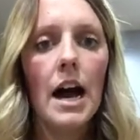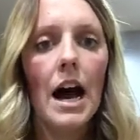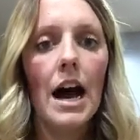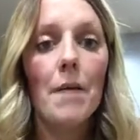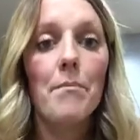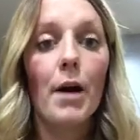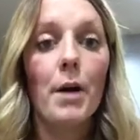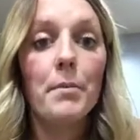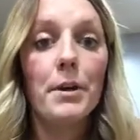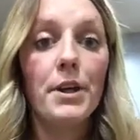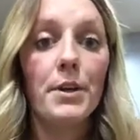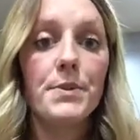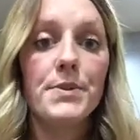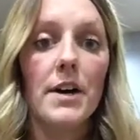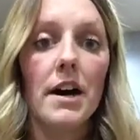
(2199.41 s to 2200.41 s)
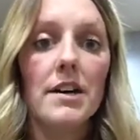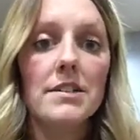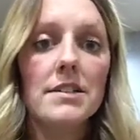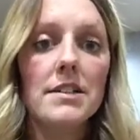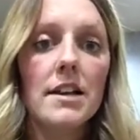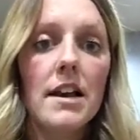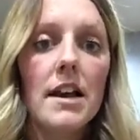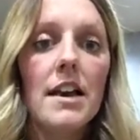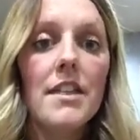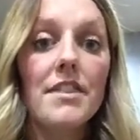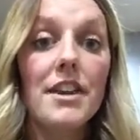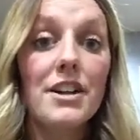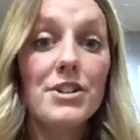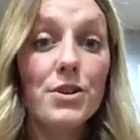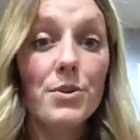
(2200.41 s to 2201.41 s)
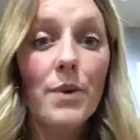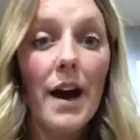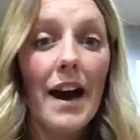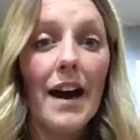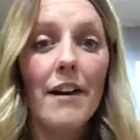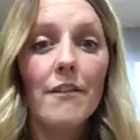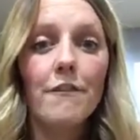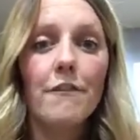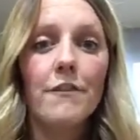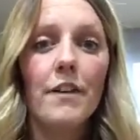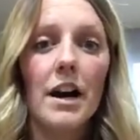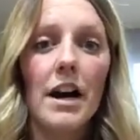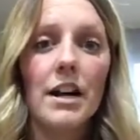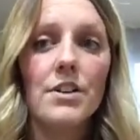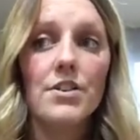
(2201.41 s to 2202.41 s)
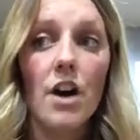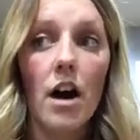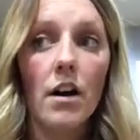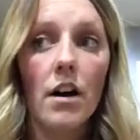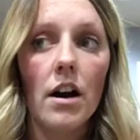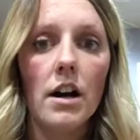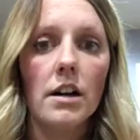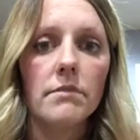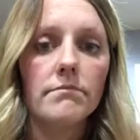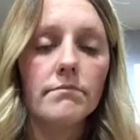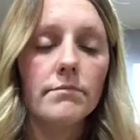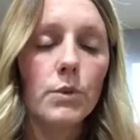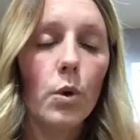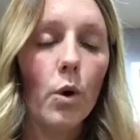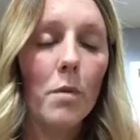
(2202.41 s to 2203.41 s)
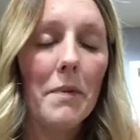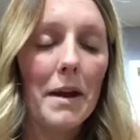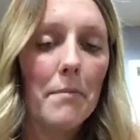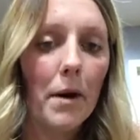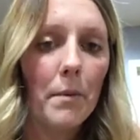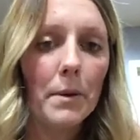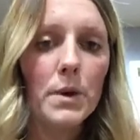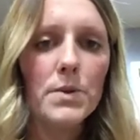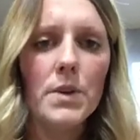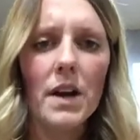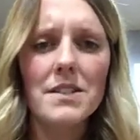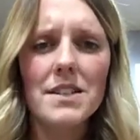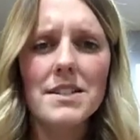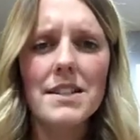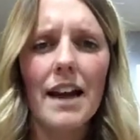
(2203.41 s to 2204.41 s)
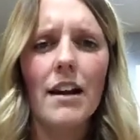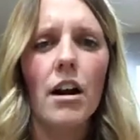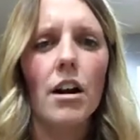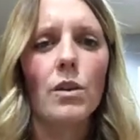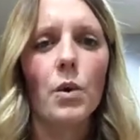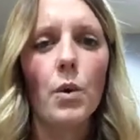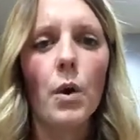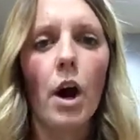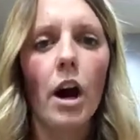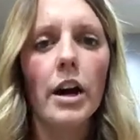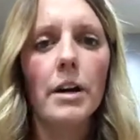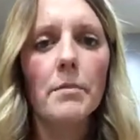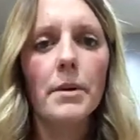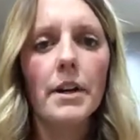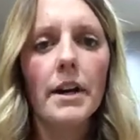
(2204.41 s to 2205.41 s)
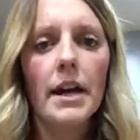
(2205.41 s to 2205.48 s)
Barbecue sauce. They do have gourmet barbecue sauces that are low carb.